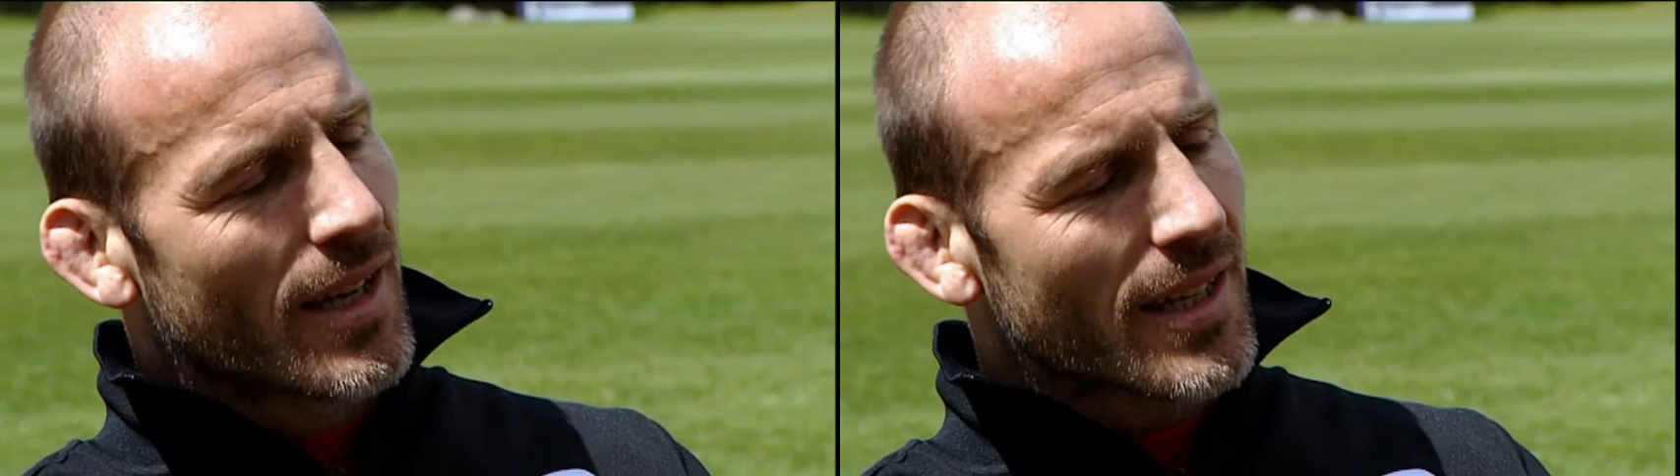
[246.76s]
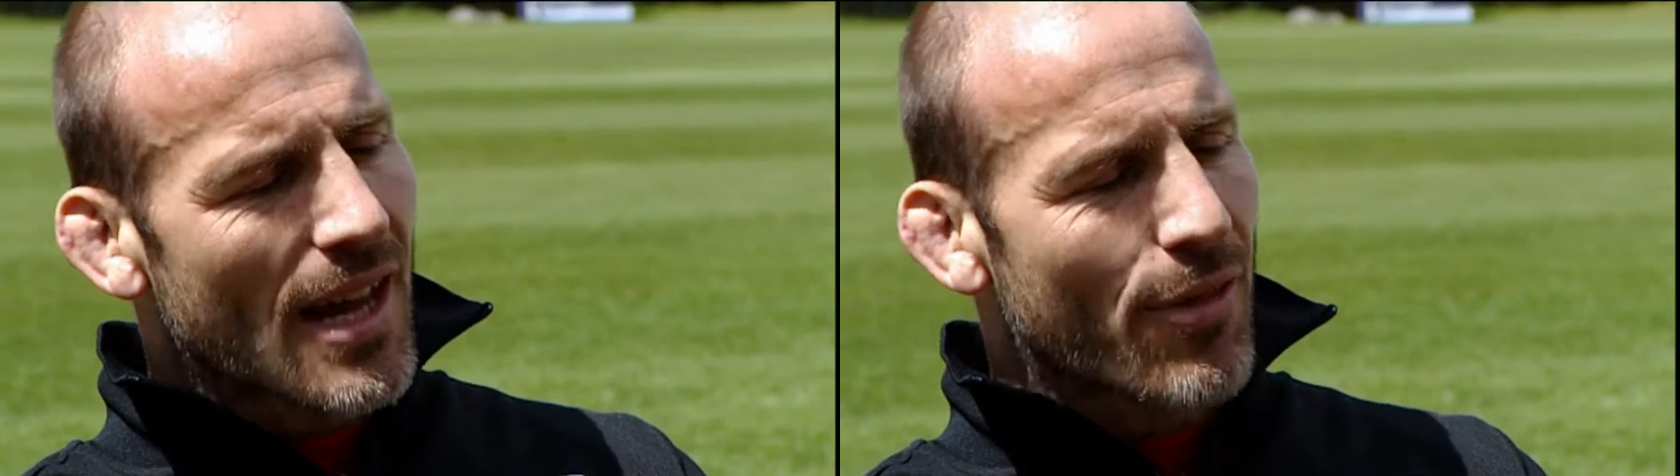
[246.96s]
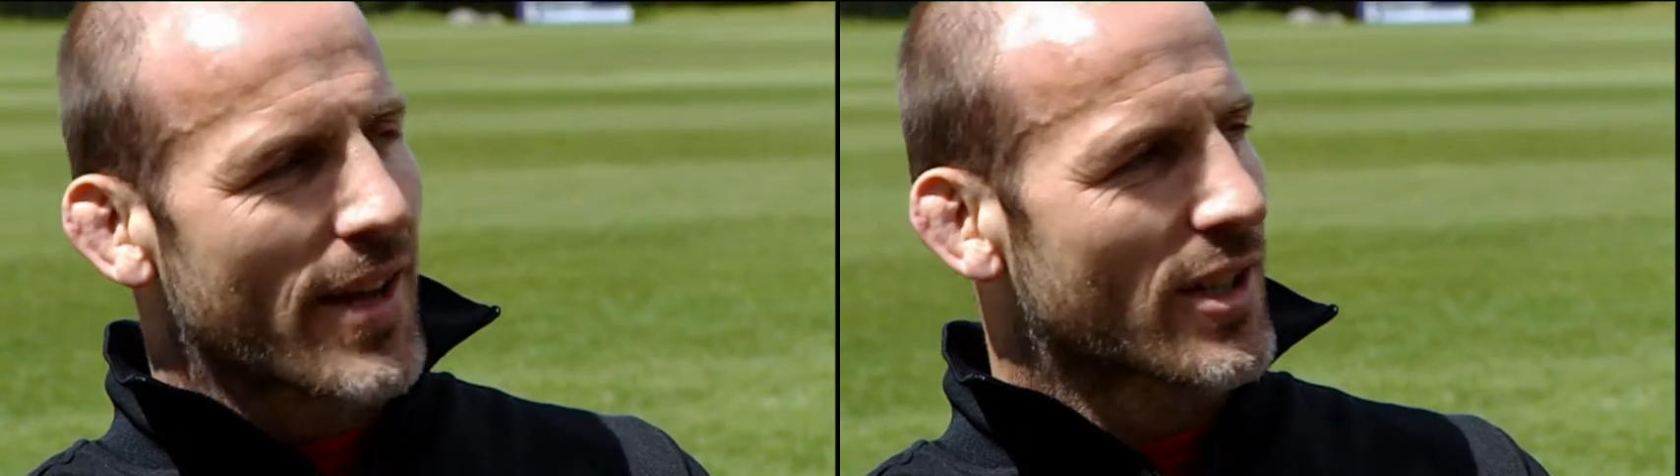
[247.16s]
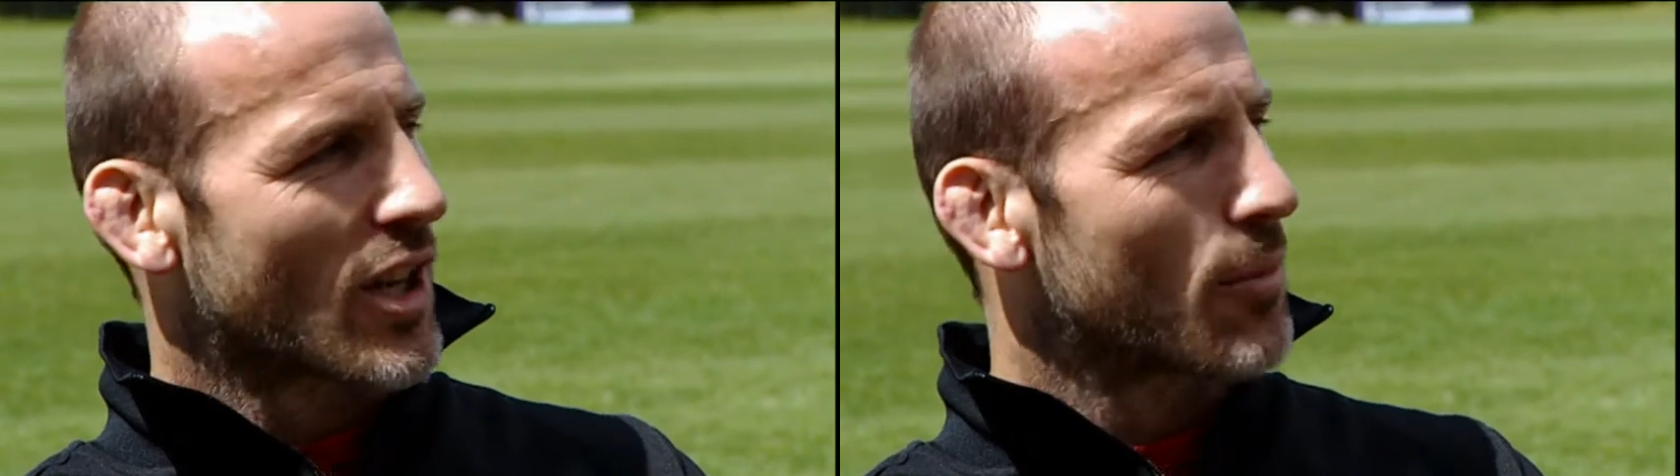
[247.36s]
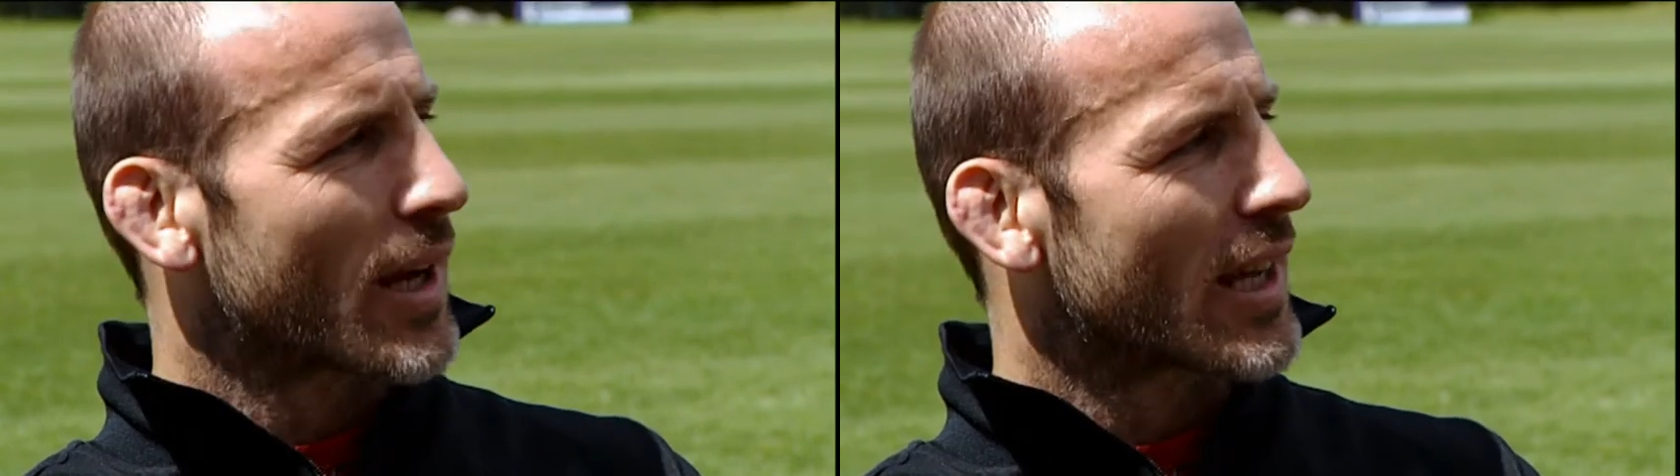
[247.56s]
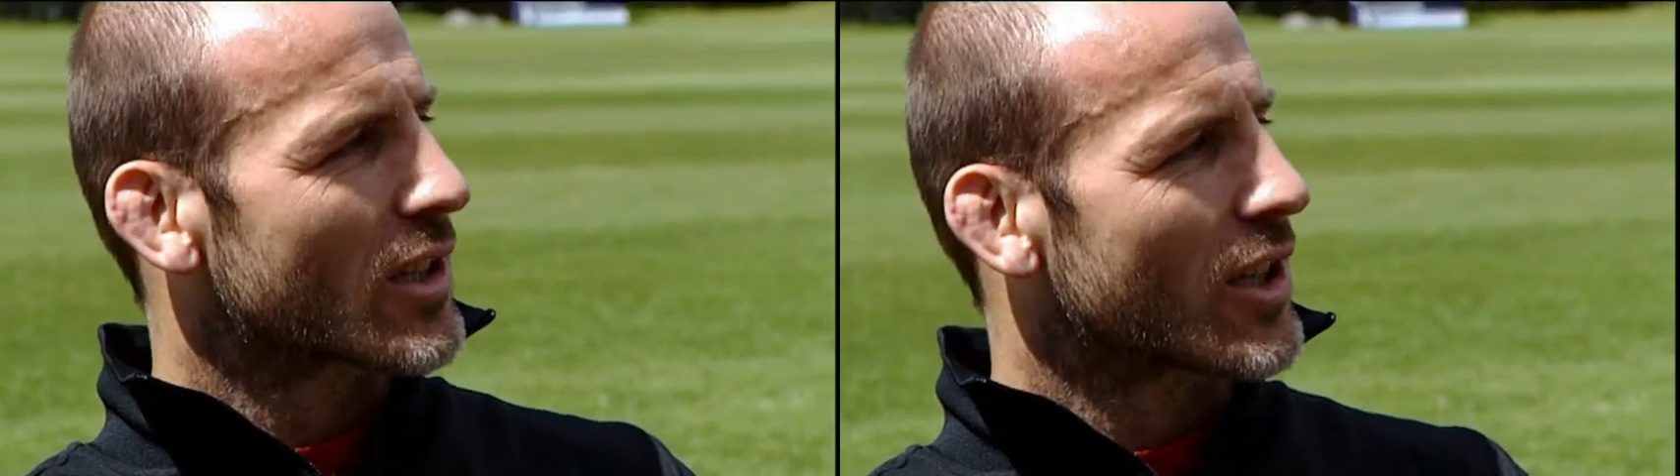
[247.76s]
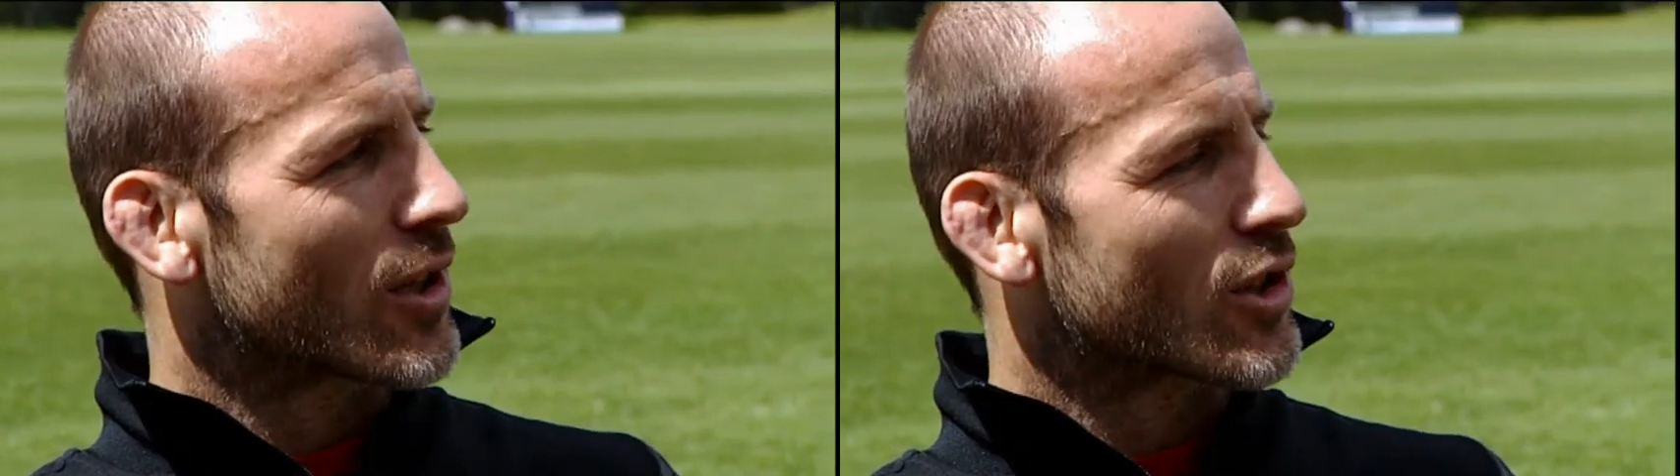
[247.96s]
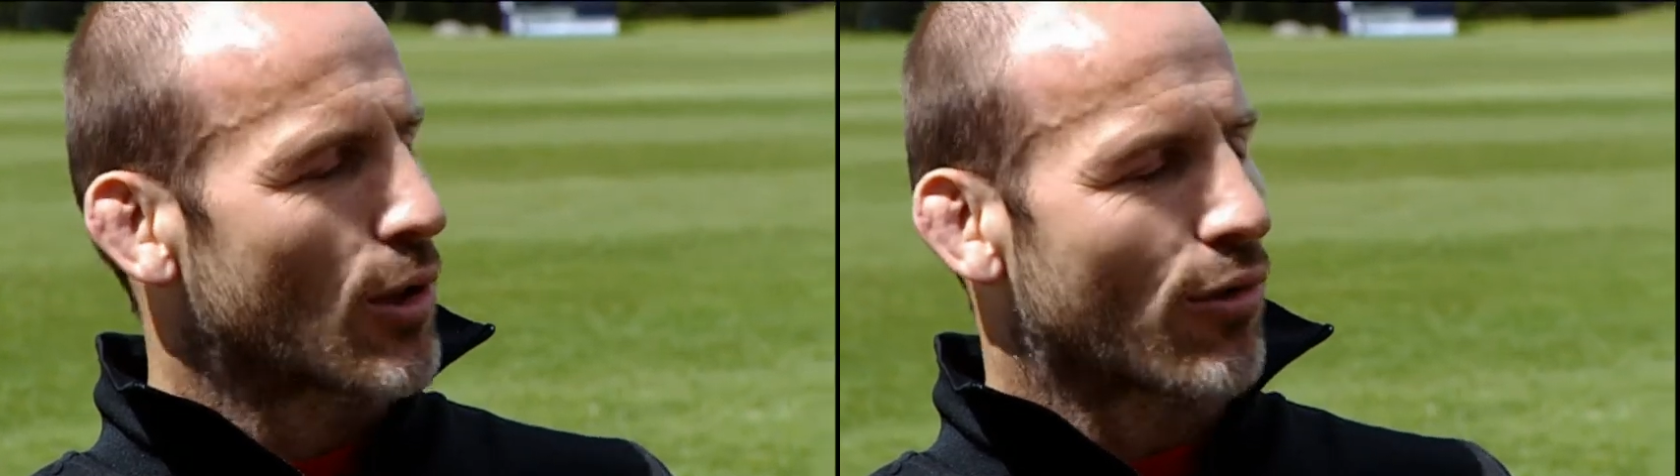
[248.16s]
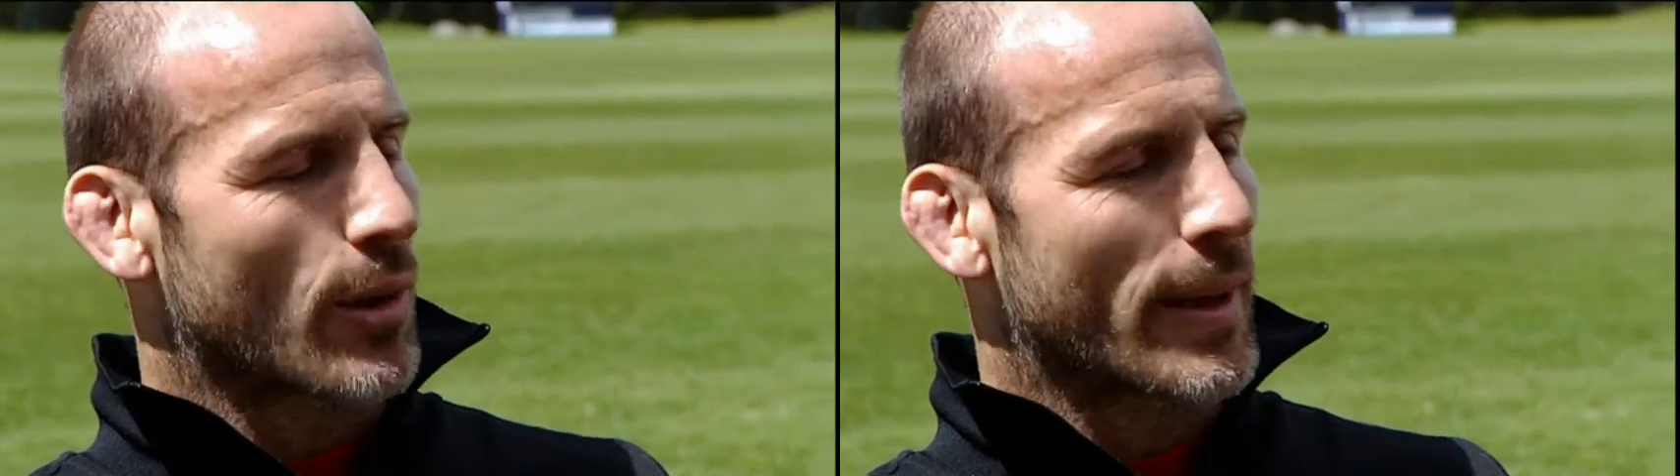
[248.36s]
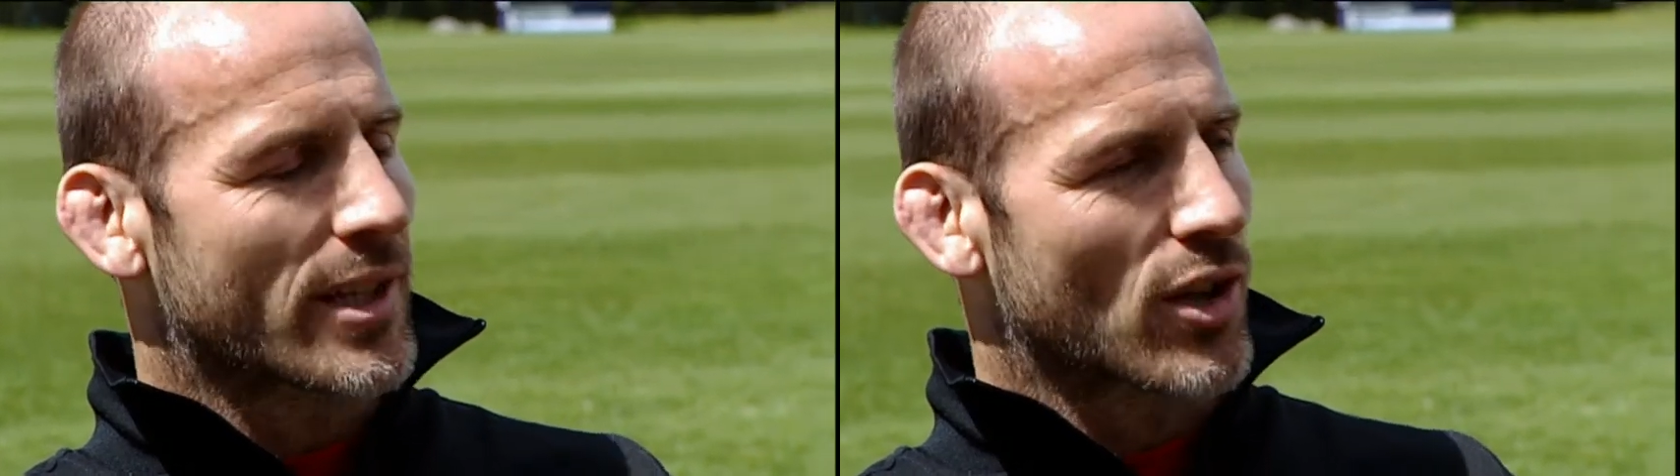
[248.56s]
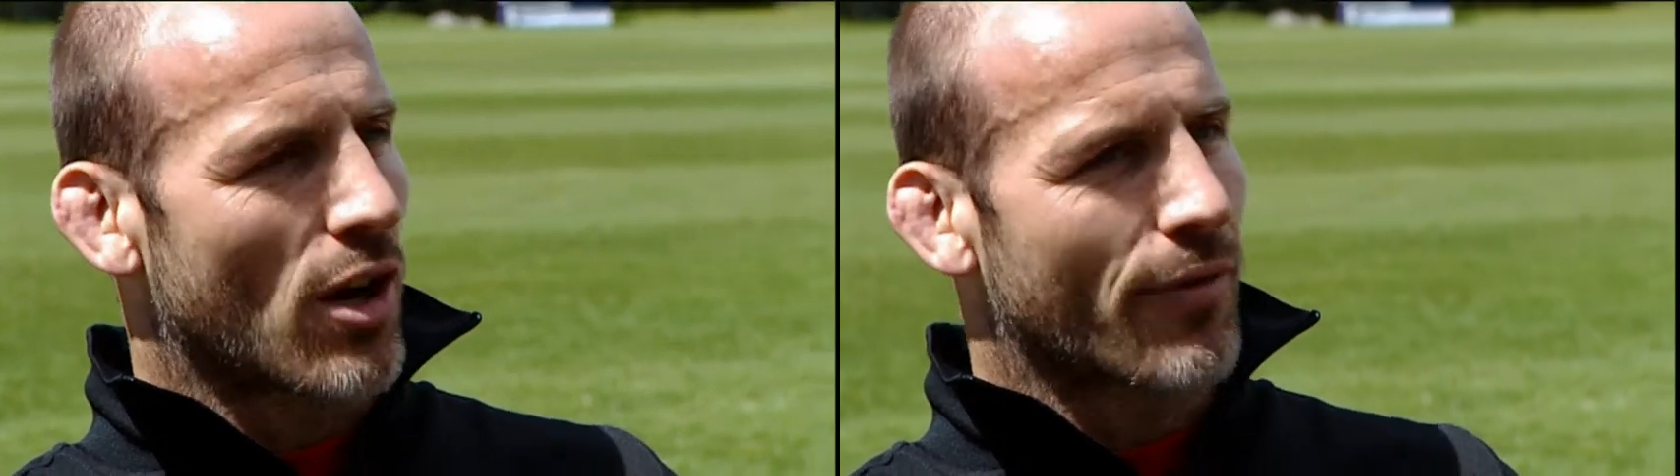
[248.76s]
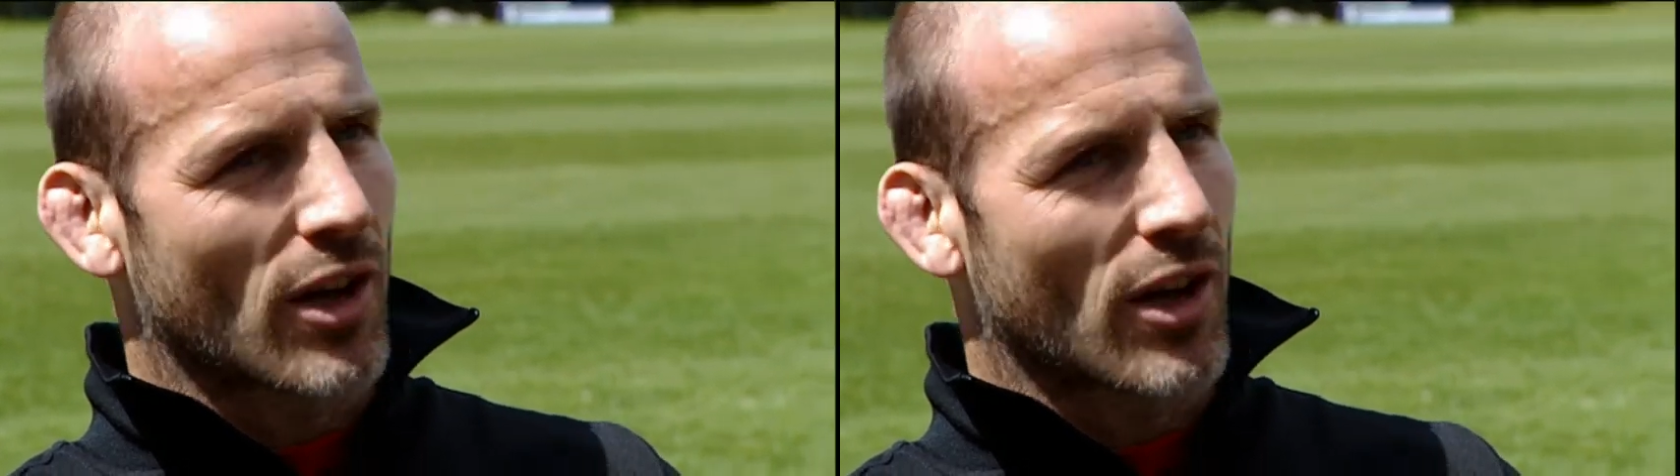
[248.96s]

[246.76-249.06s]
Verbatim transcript: Yeah, I think so. We get you know two, three weeks off.